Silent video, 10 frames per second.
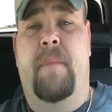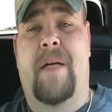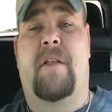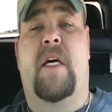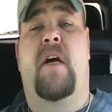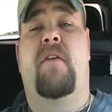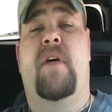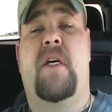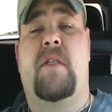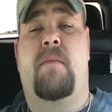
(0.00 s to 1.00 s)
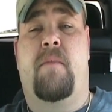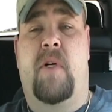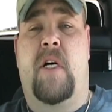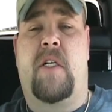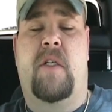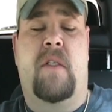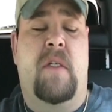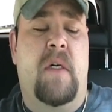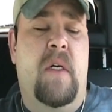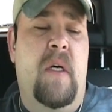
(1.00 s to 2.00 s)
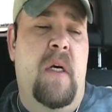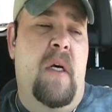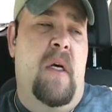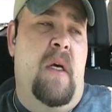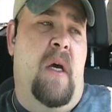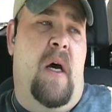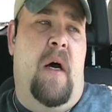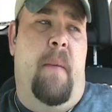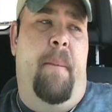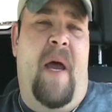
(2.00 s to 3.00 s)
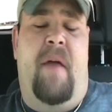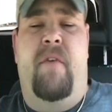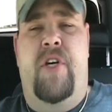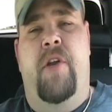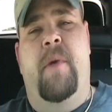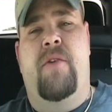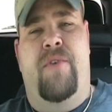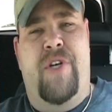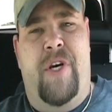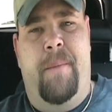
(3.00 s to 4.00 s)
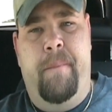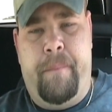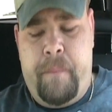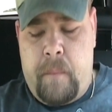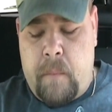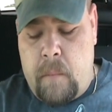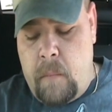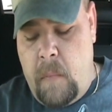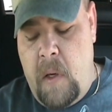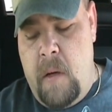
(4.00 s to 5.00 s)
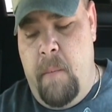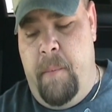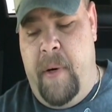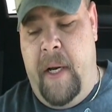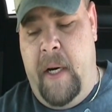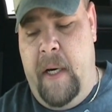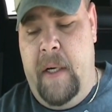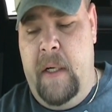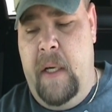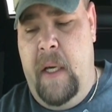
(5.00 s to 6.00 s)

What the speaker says: back to KRVS Productions back in Virginia Beach, Virginia. But